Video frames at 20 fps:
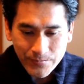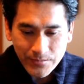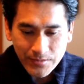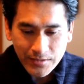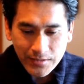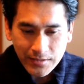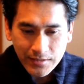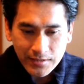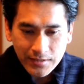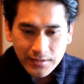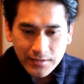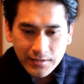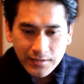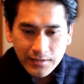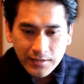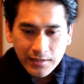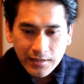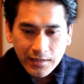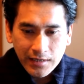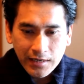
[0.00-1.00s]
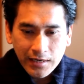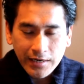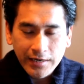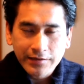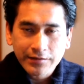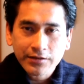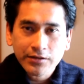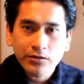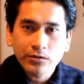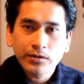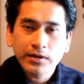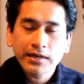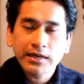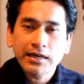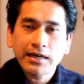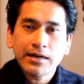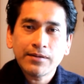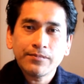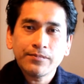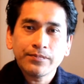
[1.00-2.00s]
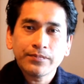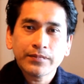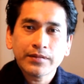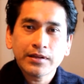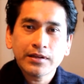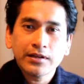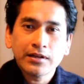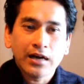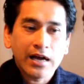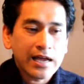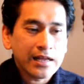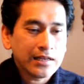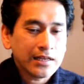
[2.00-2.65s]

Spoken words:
All right, so I